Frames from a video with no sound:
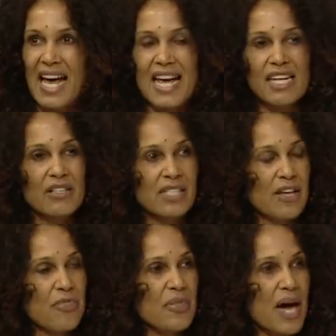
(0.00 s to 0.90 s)
and looks
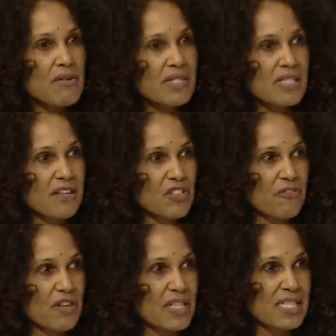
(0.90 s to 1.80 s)
at thousands of
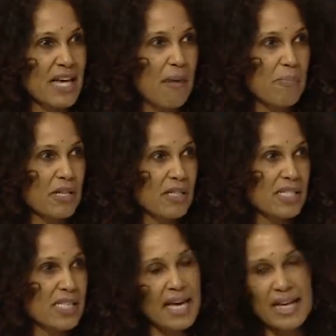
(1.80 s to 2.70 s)
different
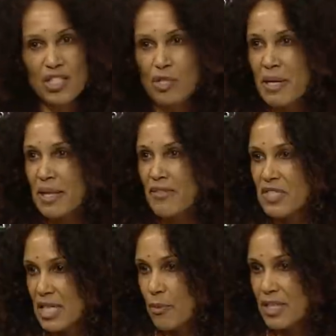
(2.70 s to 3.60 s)
samples, they estimate they've
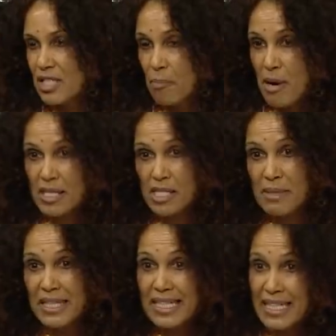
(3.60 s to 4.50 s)
sequenced
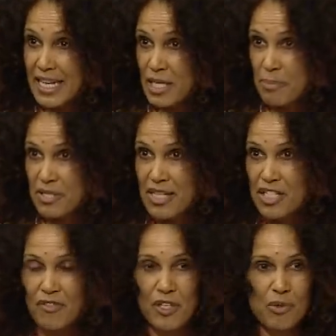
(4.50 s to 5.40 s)
approximately
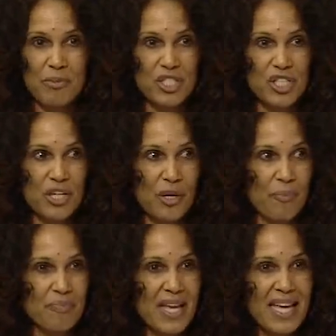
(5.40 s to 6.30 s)
90% of the human
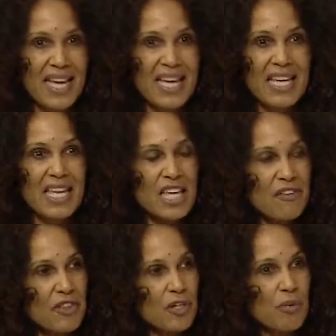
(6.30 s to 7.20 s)
genome.
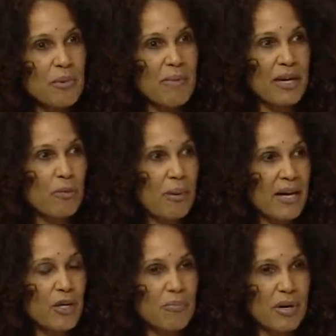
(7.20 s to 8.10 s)
Even the Human
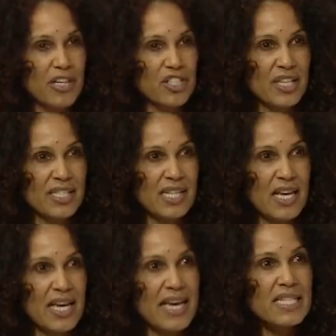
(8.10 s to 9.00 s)
Microbiome Project
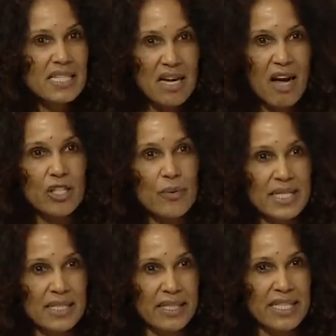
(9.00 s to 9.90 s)
is not going
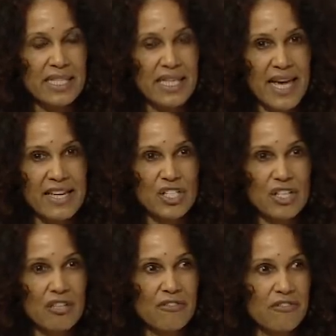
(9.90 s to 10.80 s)
to lead to the end
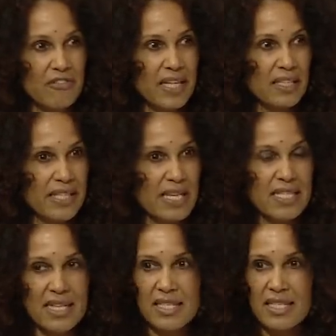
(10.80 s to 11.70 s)
of
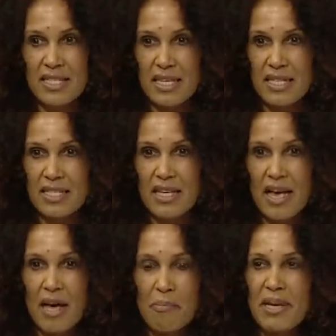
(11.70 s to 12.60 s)
illness and disease,
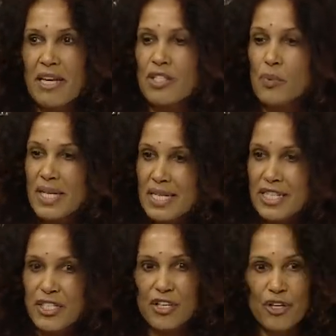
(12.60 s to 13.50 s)
because we
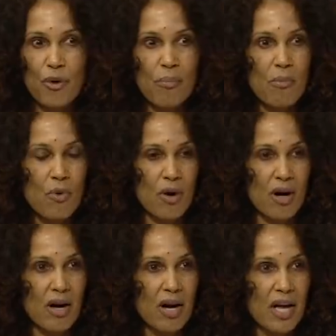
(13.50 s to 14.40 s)
need to know
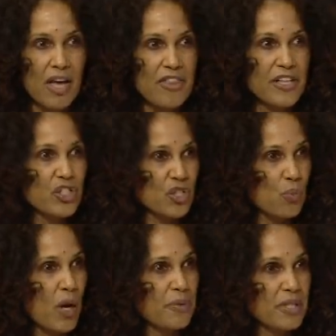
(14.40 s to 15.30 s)
more than just
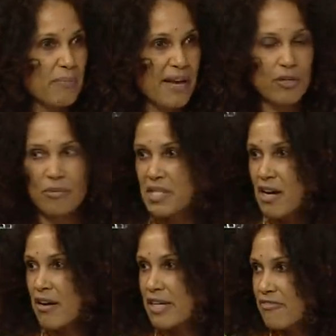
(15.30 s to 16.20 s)
what these microbes
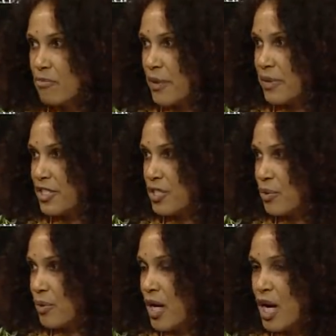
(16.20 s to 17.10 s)
are and even what they
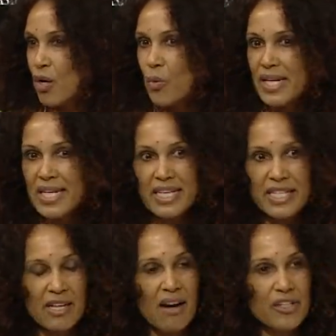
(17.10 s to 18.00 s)
do. We
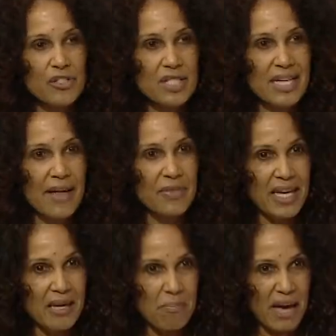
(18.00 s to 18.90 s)
need to understand
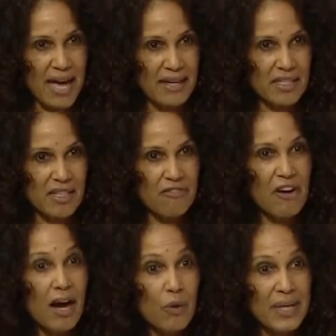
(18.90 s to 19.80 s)
the impact of
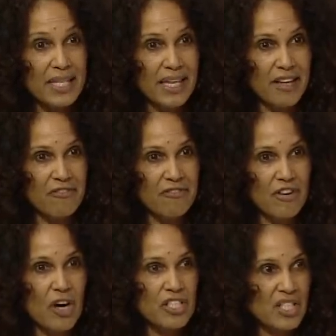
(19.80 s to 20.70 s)
how we live,
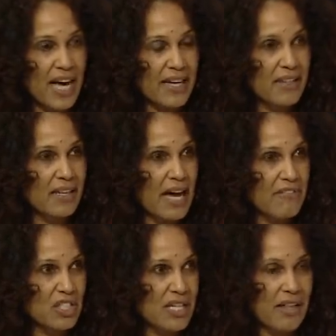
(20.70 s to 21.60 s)
our diet,
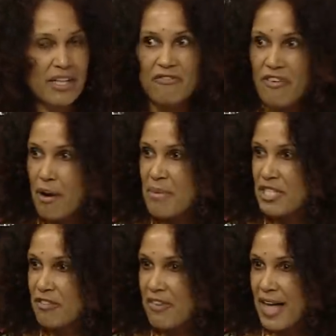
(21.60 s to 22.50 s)
lifestyle,
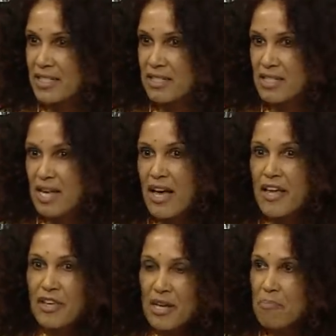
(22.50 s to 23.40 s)
environmental factors,
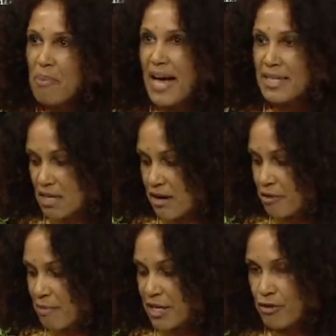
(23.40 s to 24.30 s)
the impact on
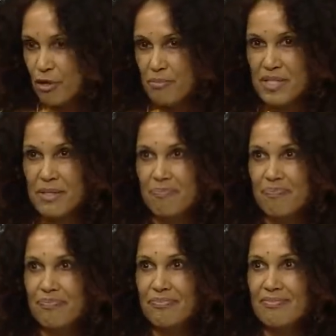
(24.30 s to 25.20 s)
the microbes.
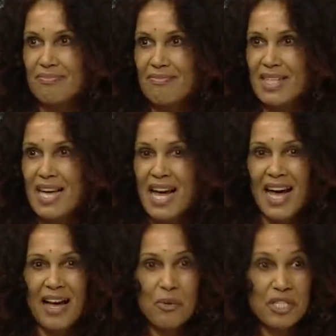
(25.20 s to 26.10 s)

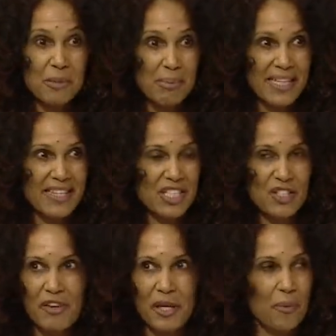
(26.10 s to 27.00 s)
I want to play this
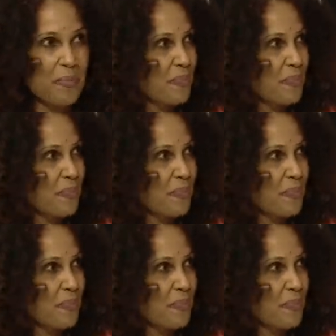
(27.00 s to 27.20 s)
for you.